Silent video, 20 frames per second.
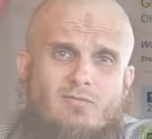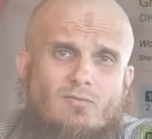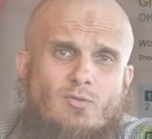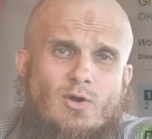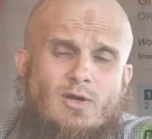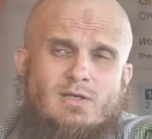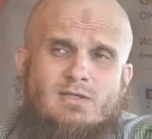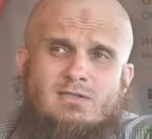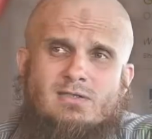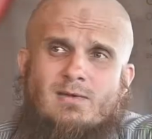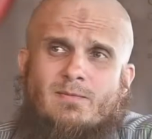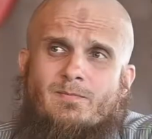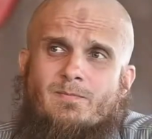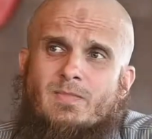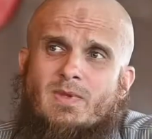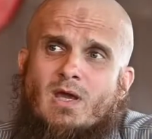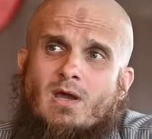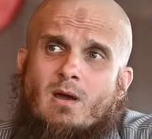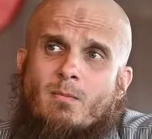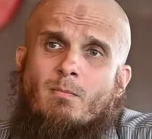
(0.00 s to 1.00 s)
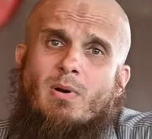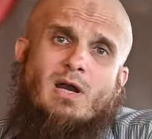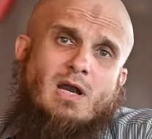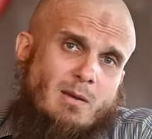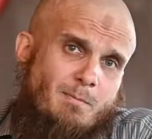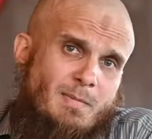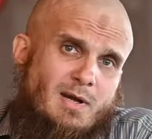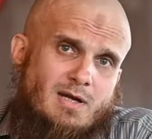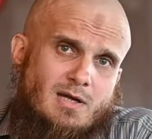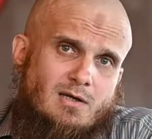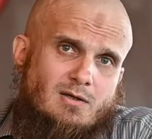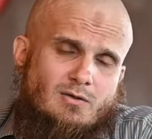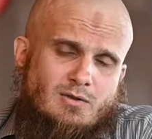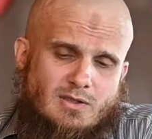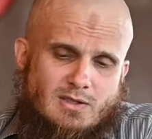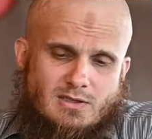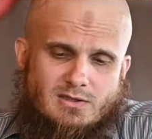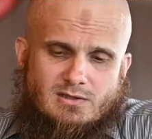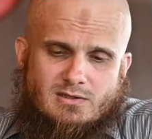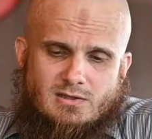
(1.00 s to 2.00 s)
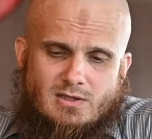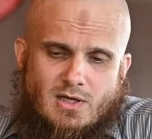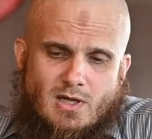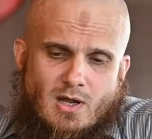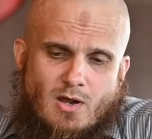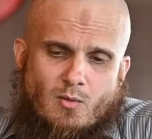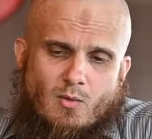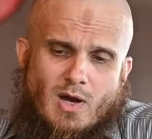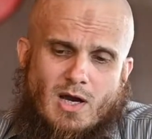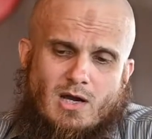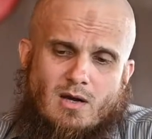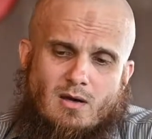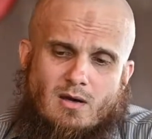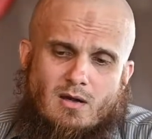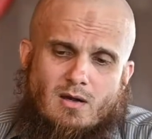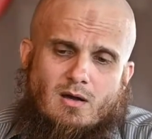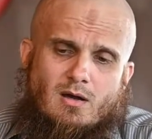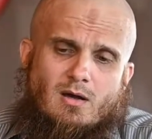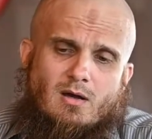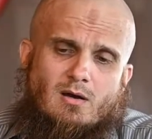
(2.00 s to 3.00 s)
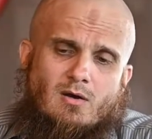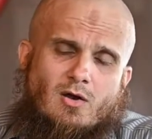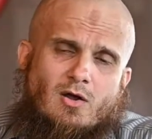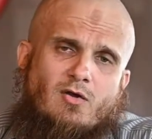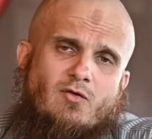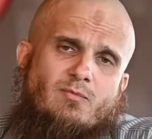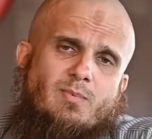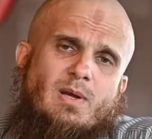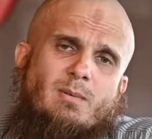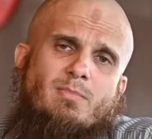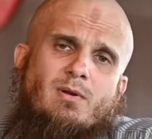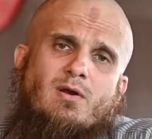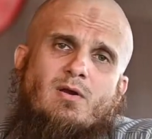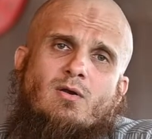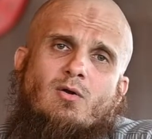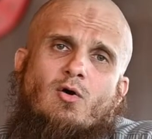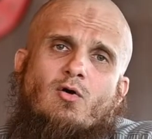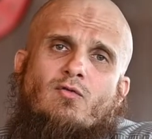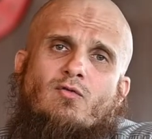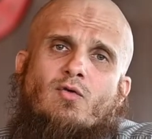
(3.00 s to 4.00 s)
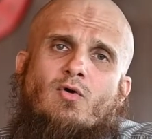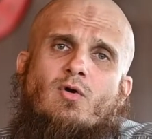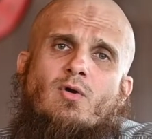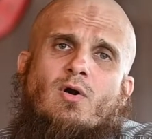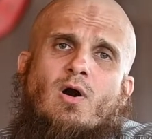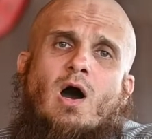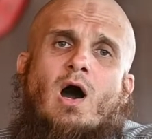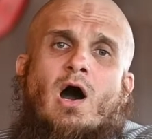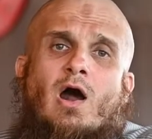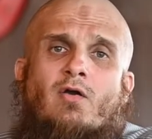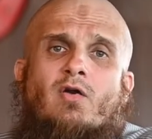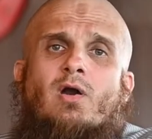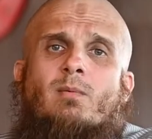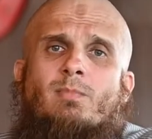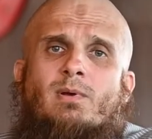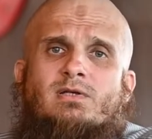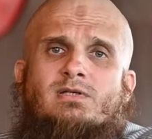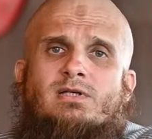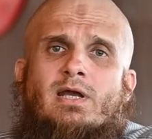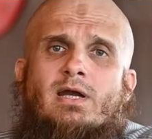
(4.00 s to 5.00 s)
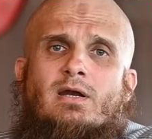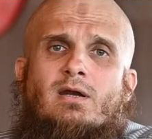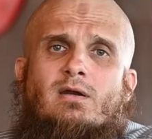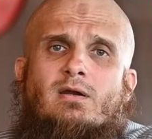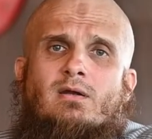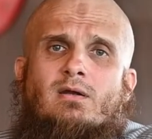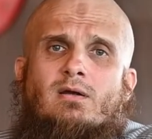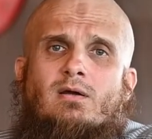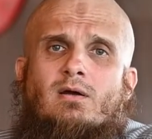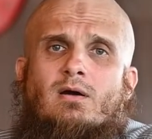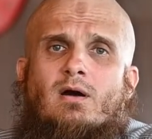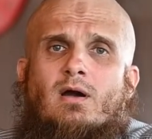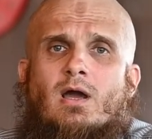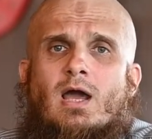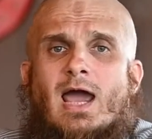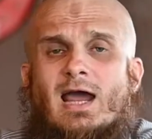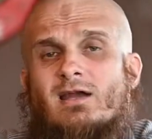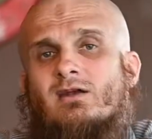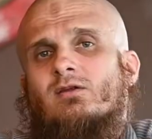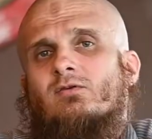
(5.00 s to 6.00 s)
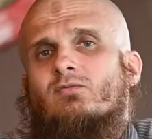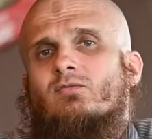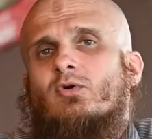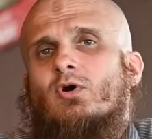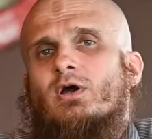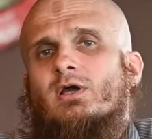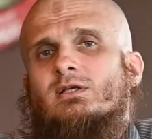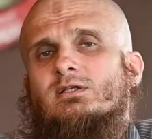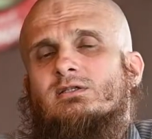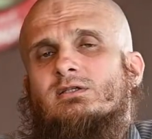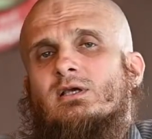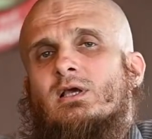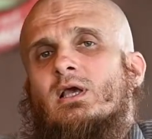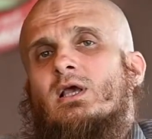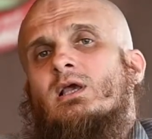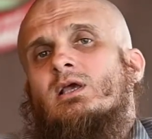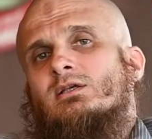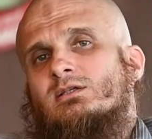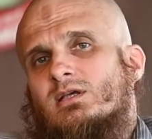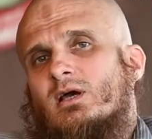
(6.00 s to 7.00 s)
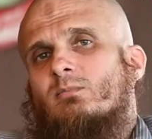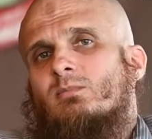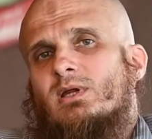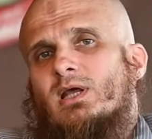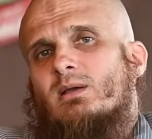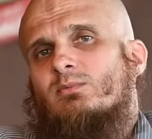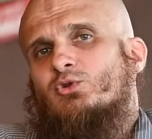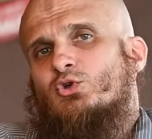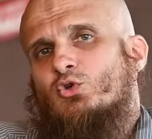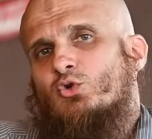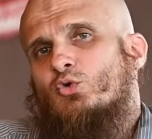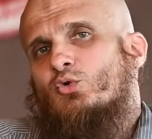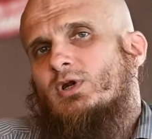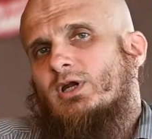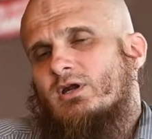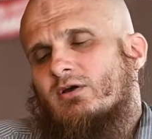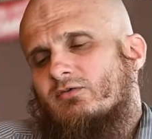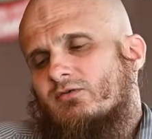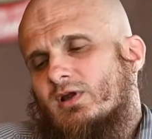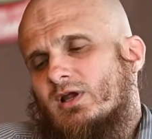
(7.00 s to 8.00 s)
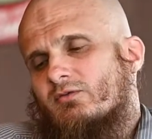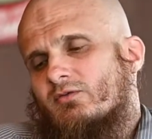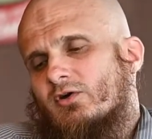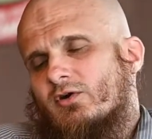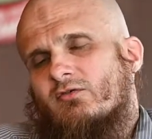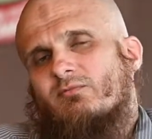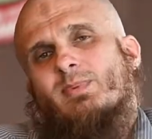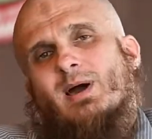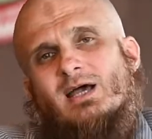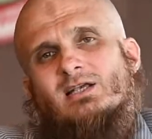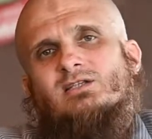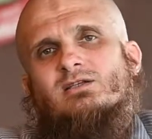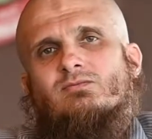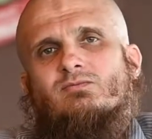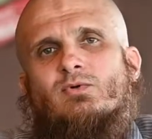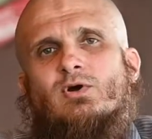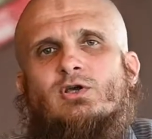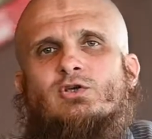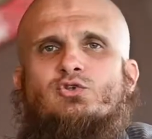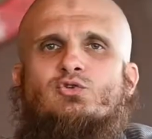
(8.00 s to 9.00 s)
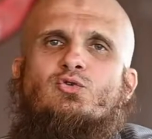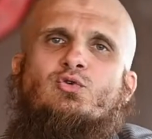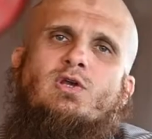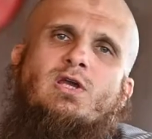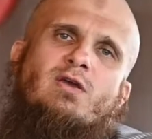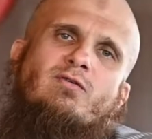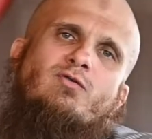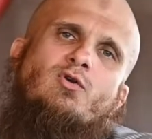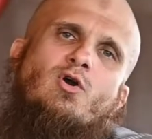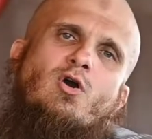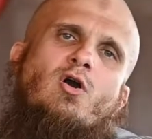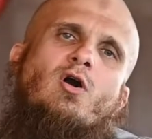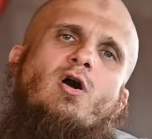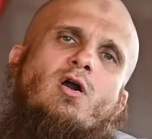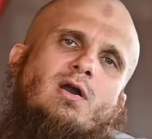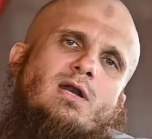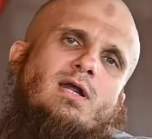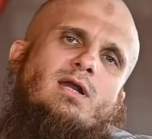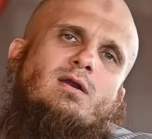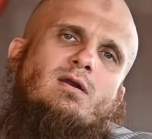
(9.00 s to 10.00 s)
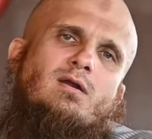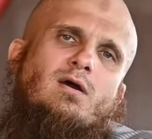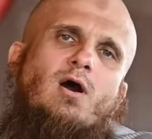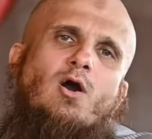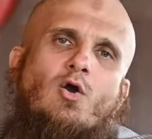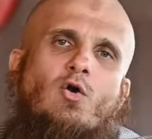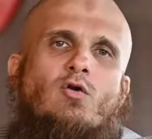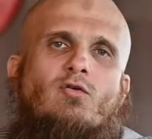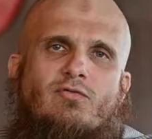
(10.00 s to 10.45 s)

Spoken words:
voice. But let me tell you this, while a lot of people go for 100% active voice, sometimes you do need a flavor of passive voice to give your content a good